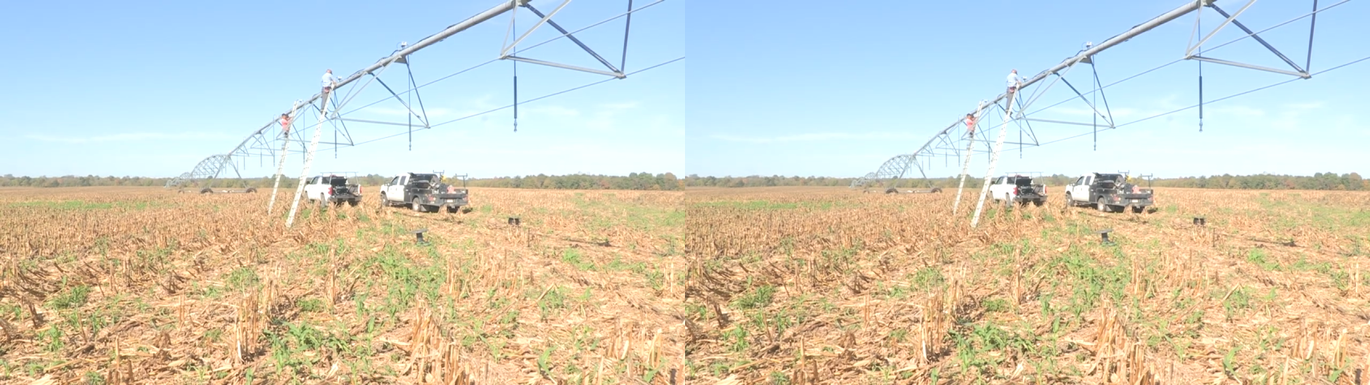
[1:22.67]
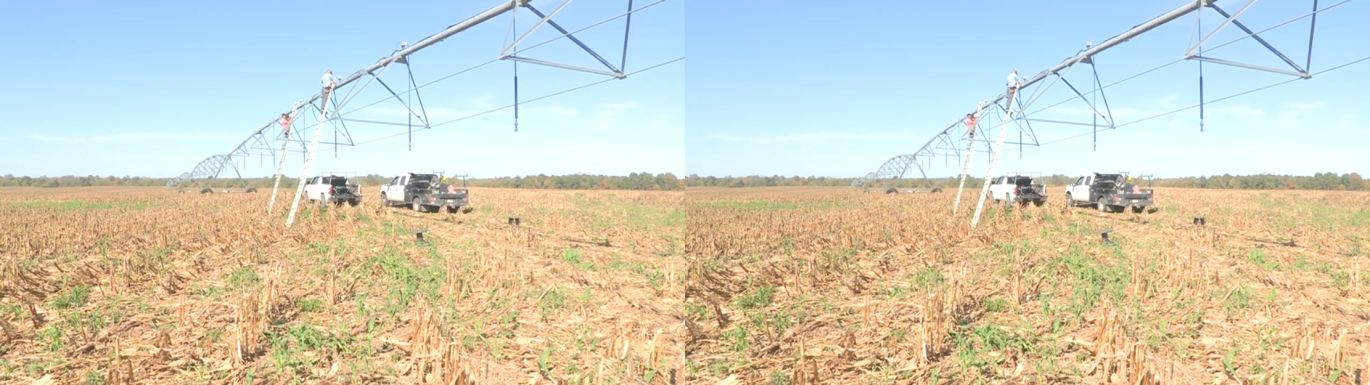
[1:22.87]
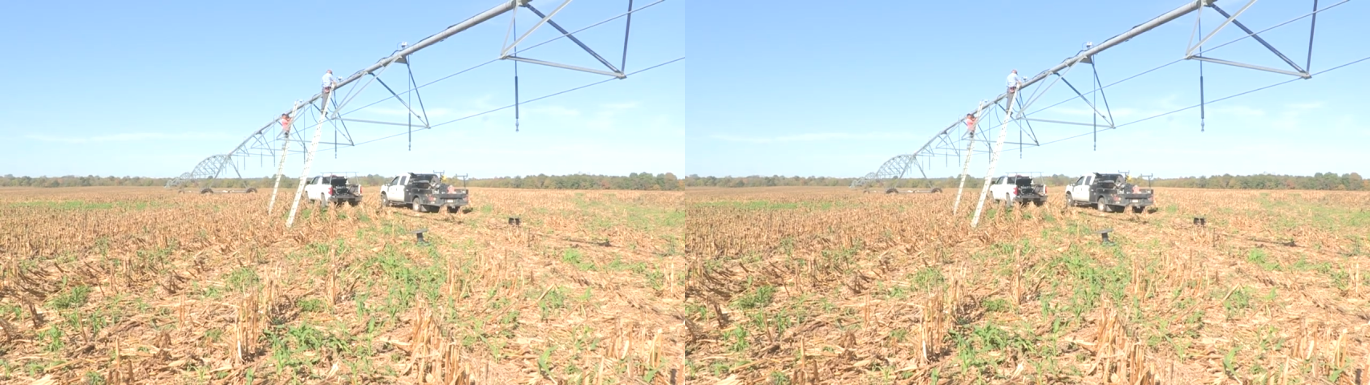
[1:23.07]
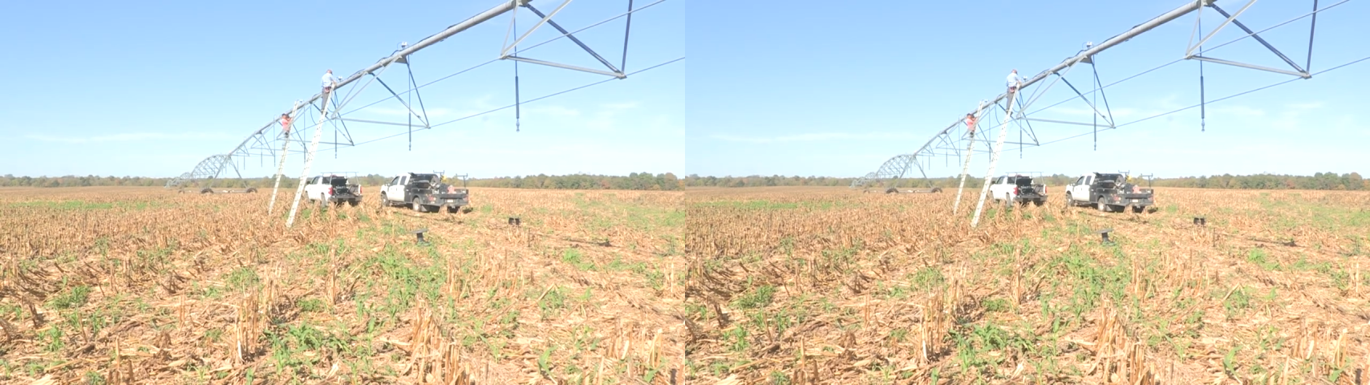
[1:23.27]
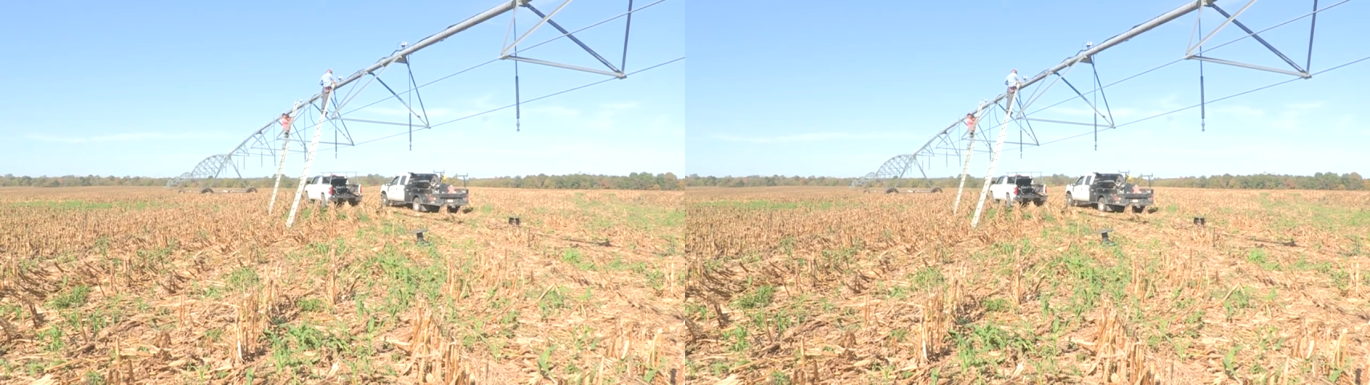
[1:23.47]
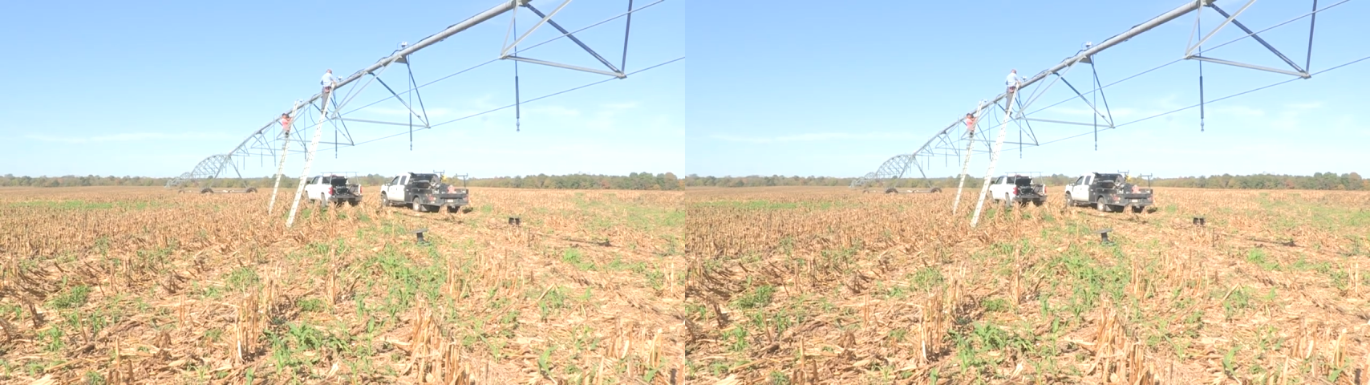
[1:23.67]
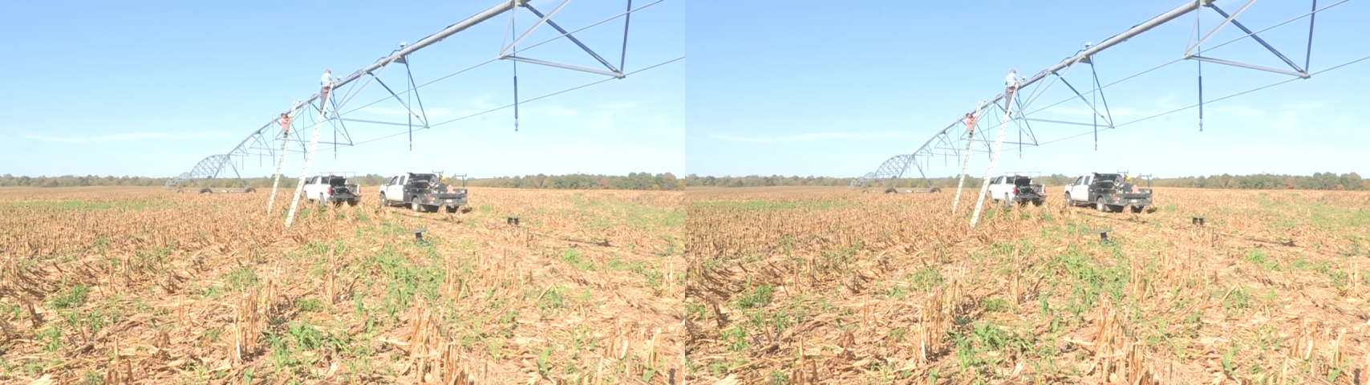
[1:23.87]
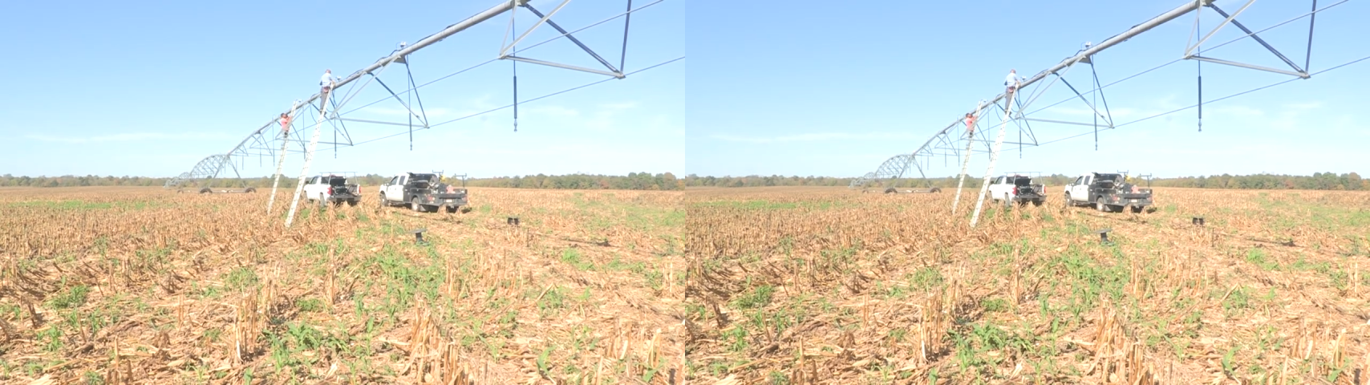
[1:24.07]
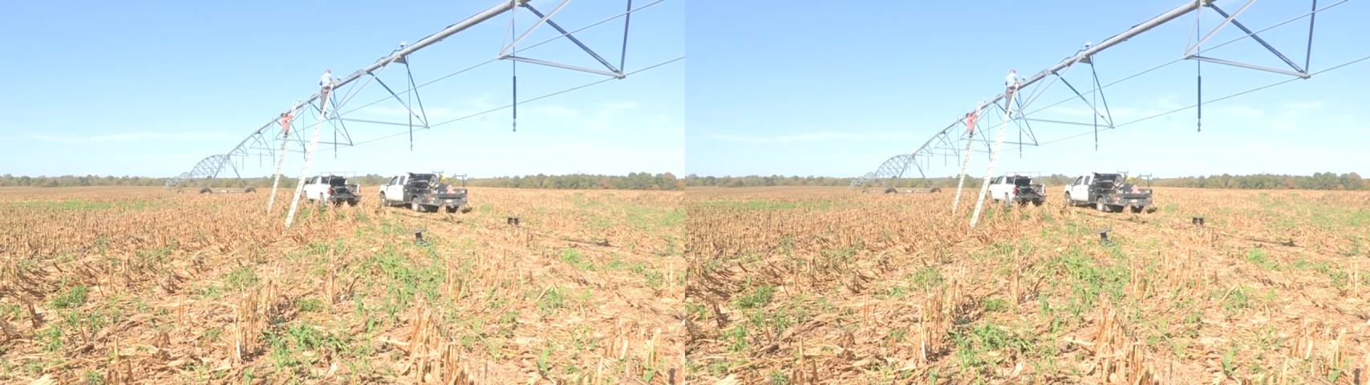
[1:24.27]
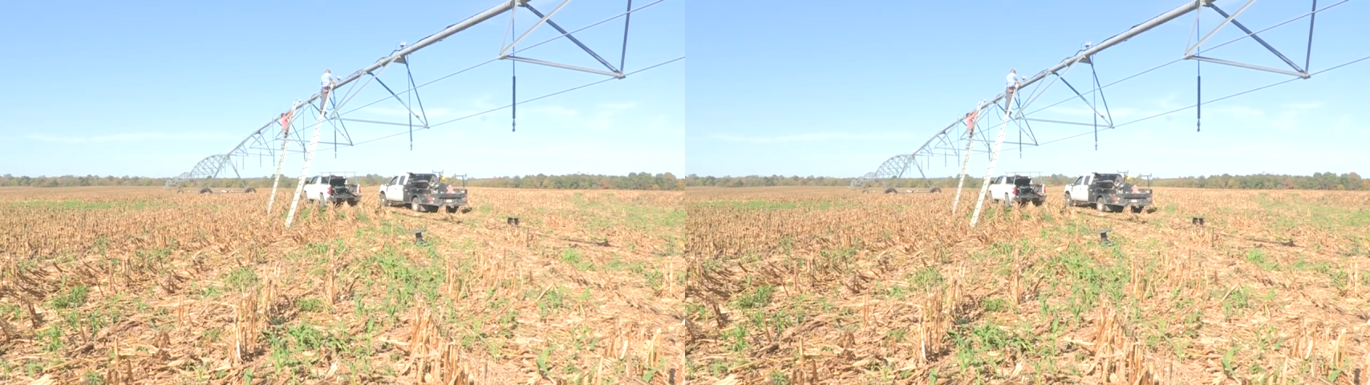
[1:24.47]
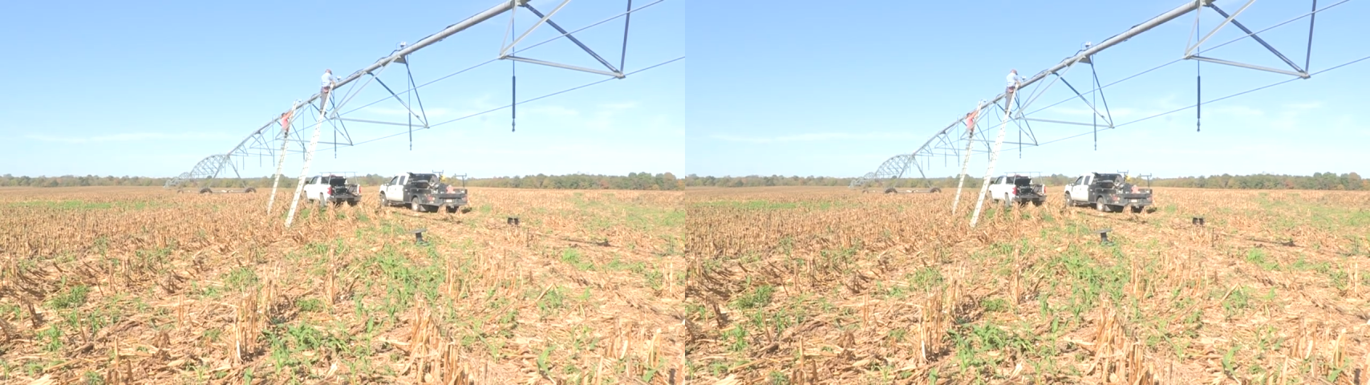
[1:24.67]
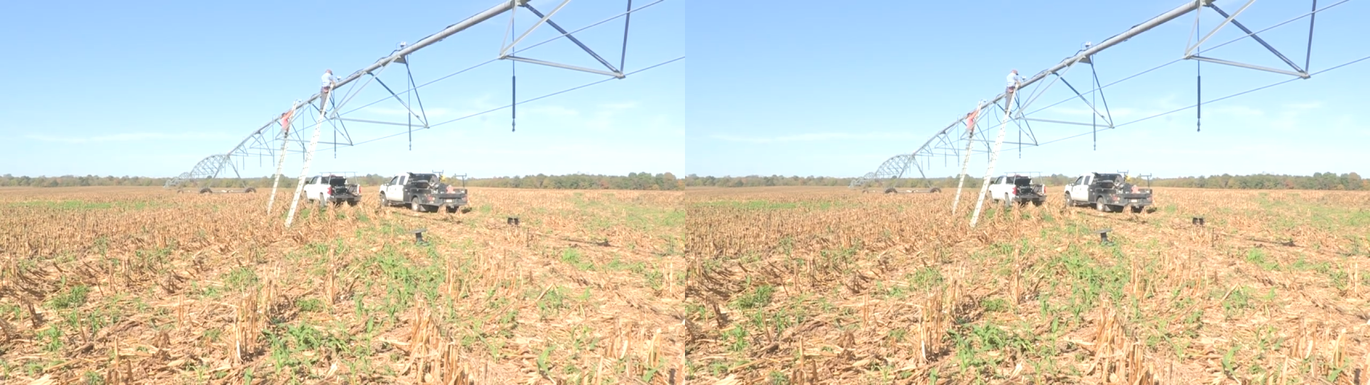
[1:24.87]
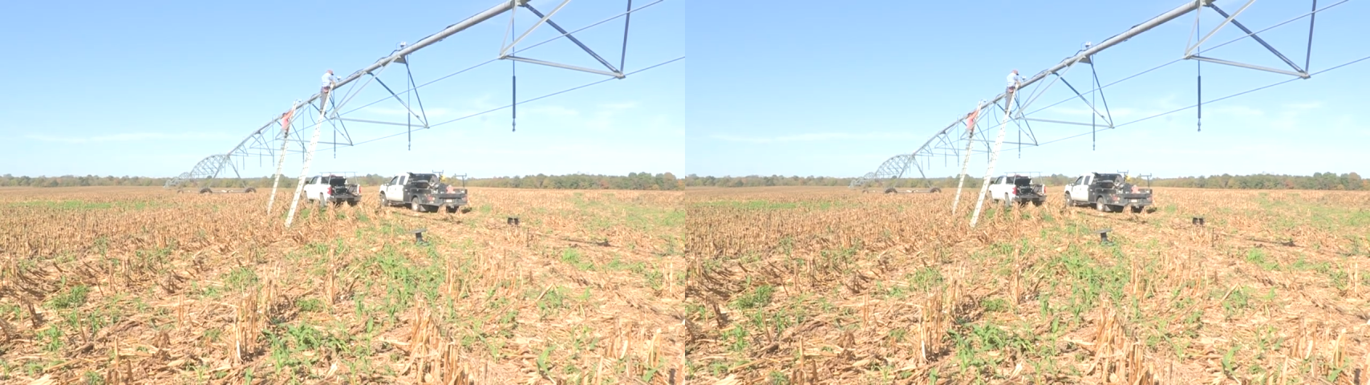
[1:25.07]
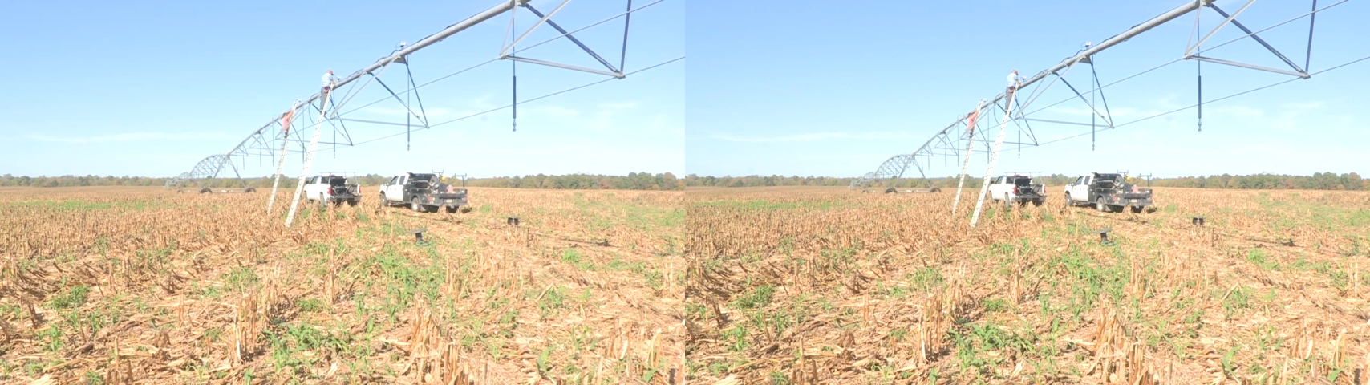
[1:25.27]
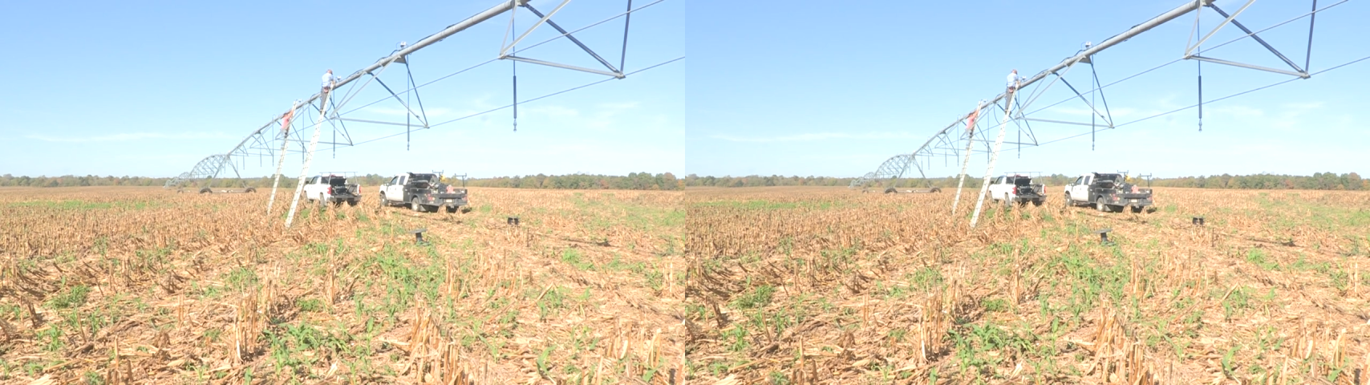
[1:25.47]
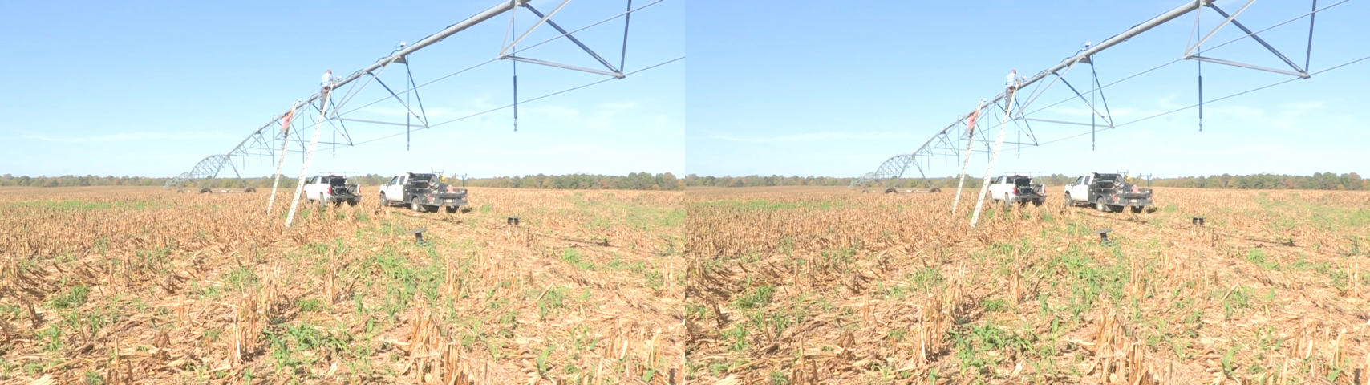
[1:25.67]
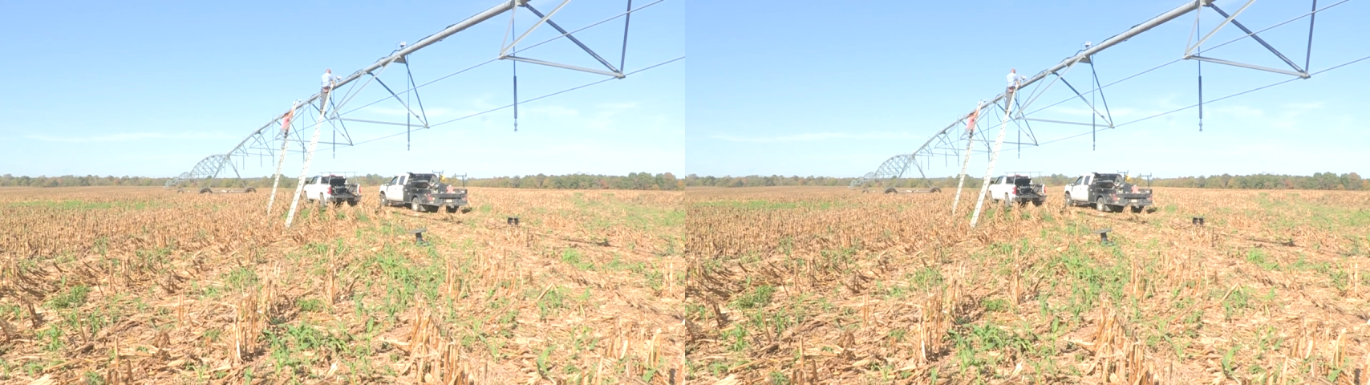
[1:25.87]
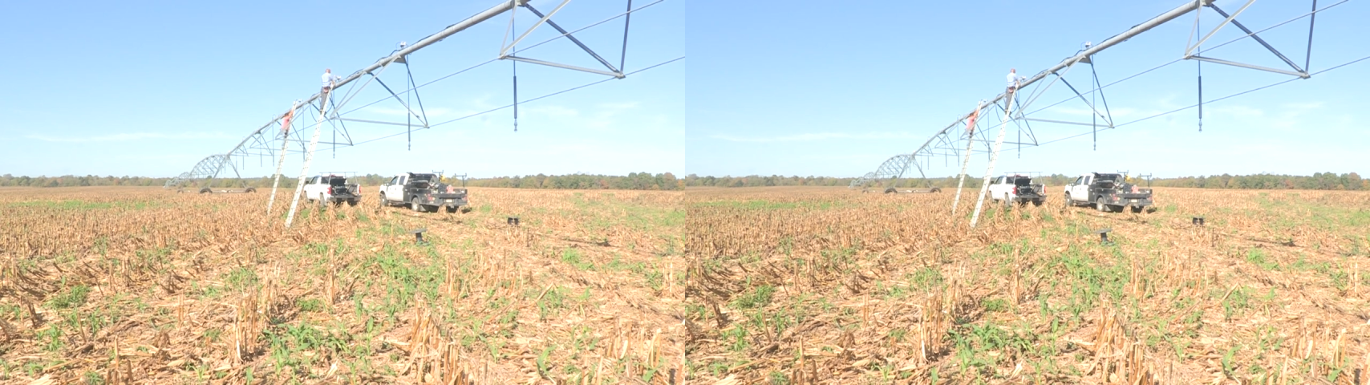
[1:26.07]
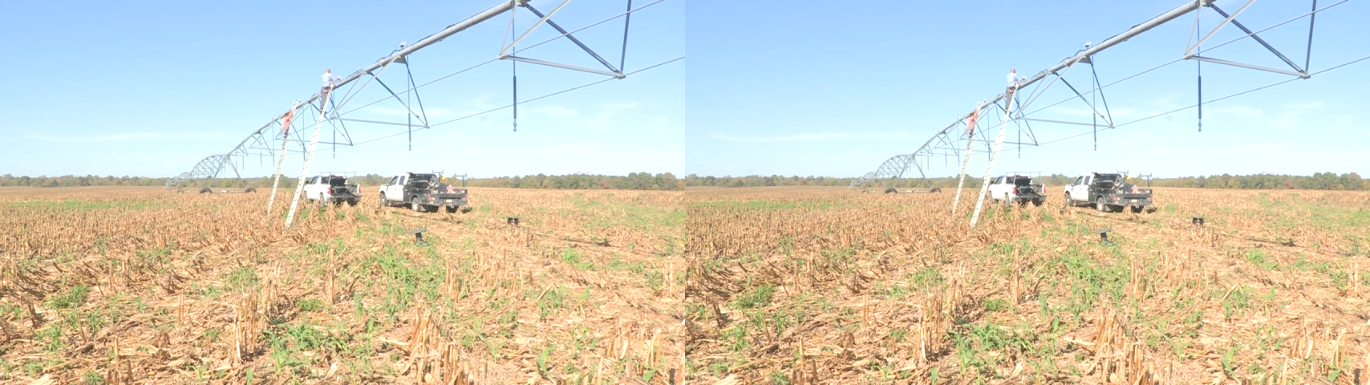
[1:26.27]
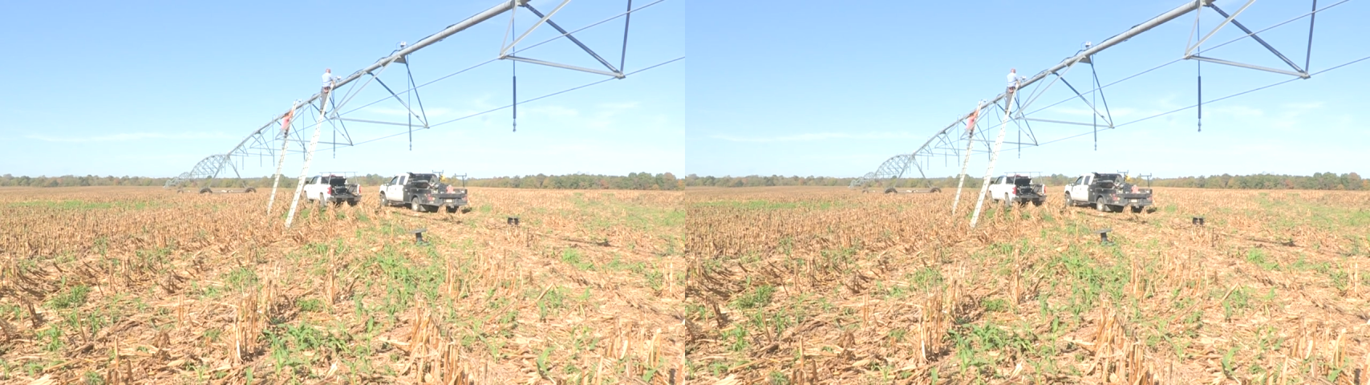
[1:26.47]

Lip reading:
[unreadable: no face in view]